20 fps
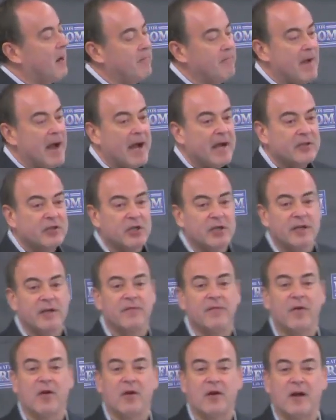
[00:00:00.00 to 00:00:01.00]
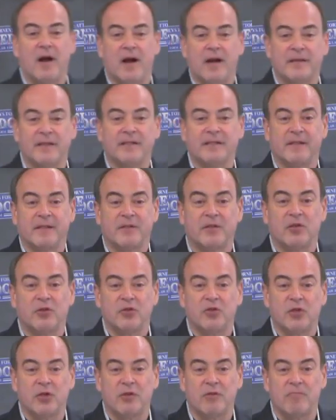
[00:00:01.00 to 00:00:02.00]
Imagine if our
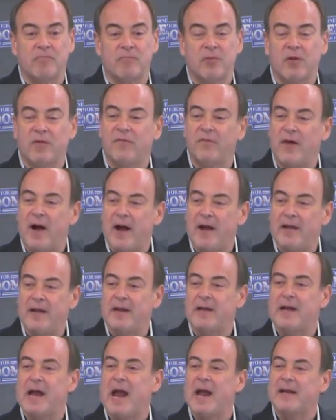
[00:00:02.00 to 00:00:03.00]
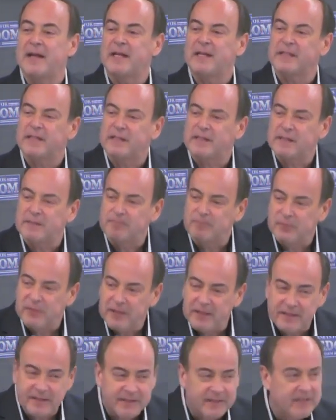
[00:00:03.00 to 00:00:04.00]
Constitution provided an
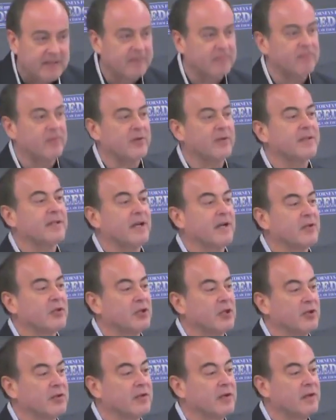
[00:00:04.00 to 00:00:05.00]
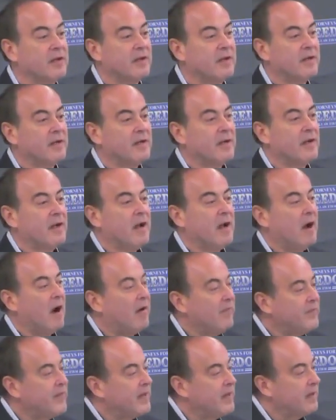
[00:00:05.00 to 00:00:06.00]
explicit protection
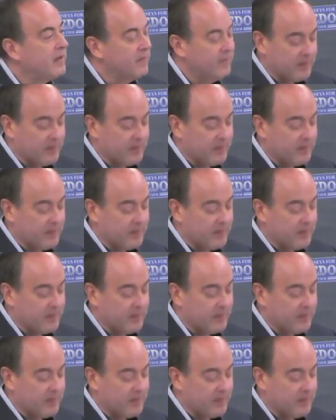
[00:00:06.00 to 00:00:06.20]
of the